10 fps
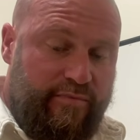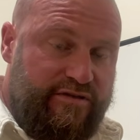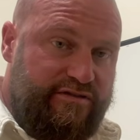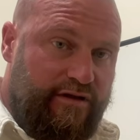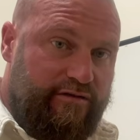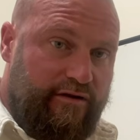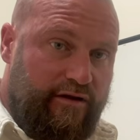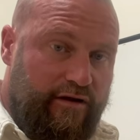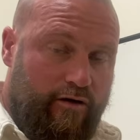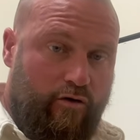Stick the
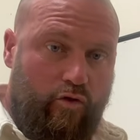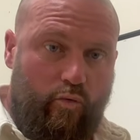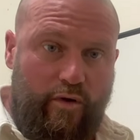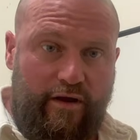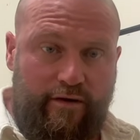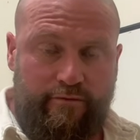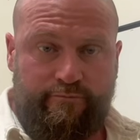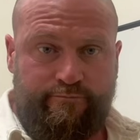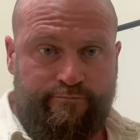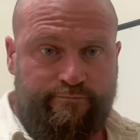needle all the way in.
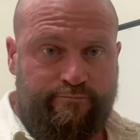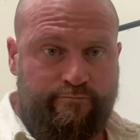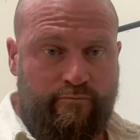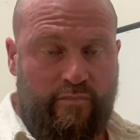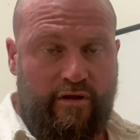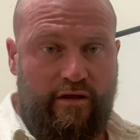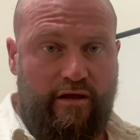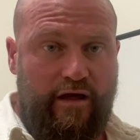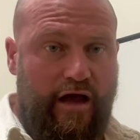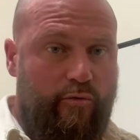
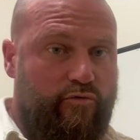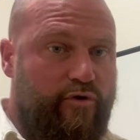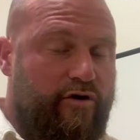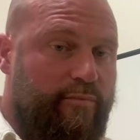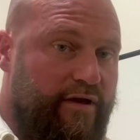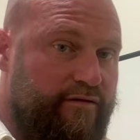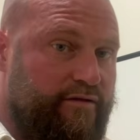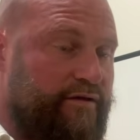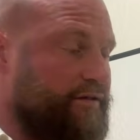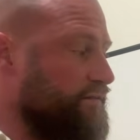I would recommend
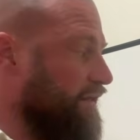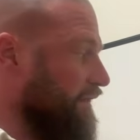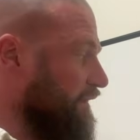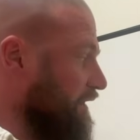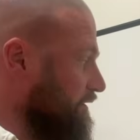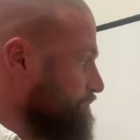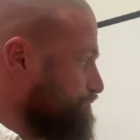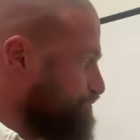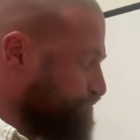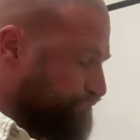taking,
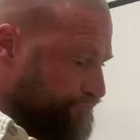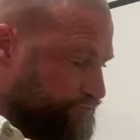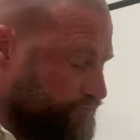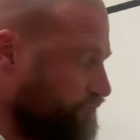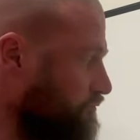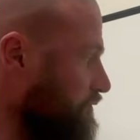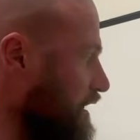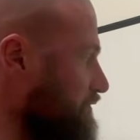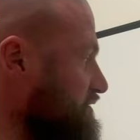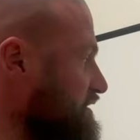
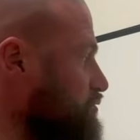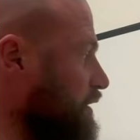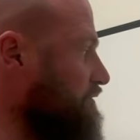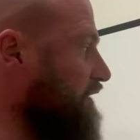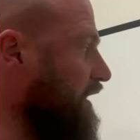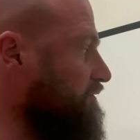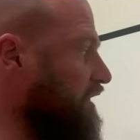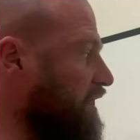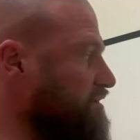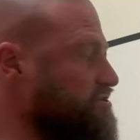if it's a 25
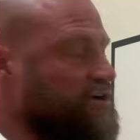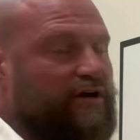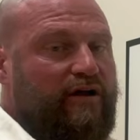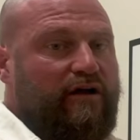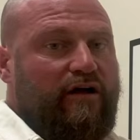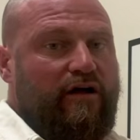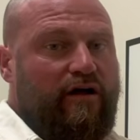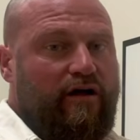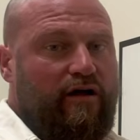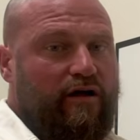gauge
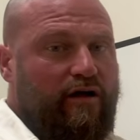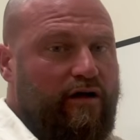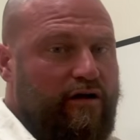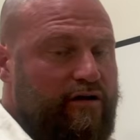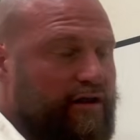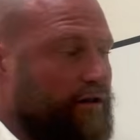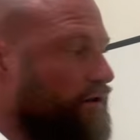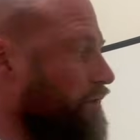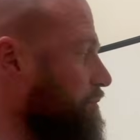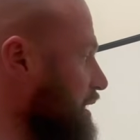needle,
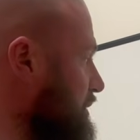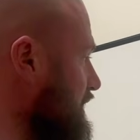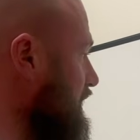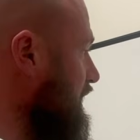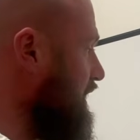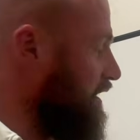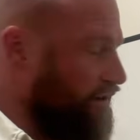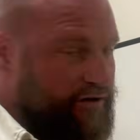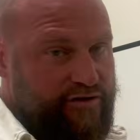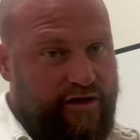maybe
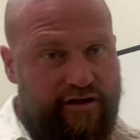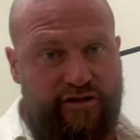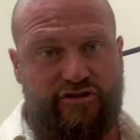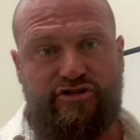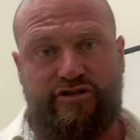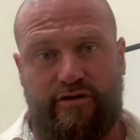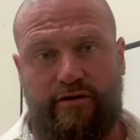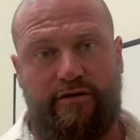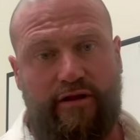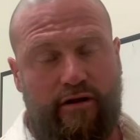an inch
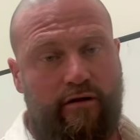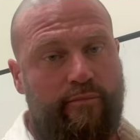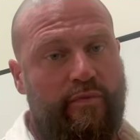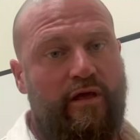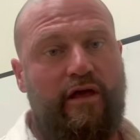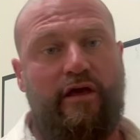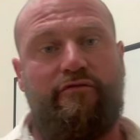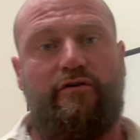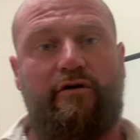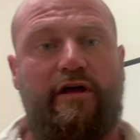needle. If
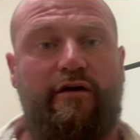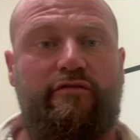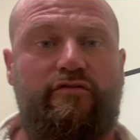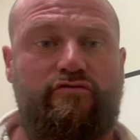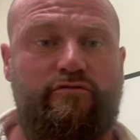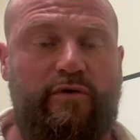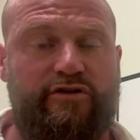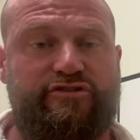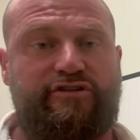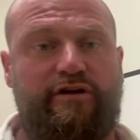you don't have too
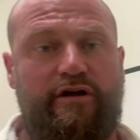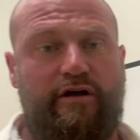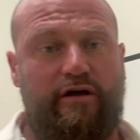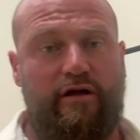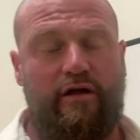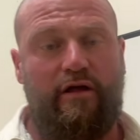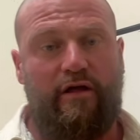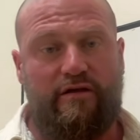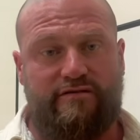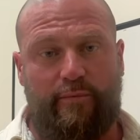much
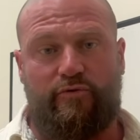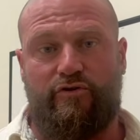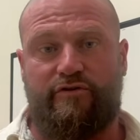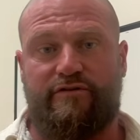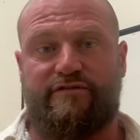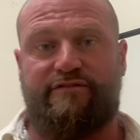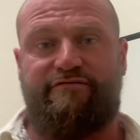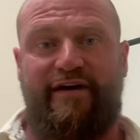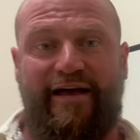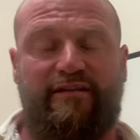subcutaneous
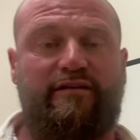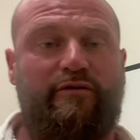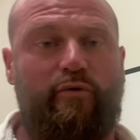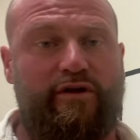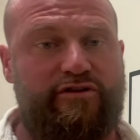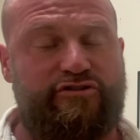fat, 1 inch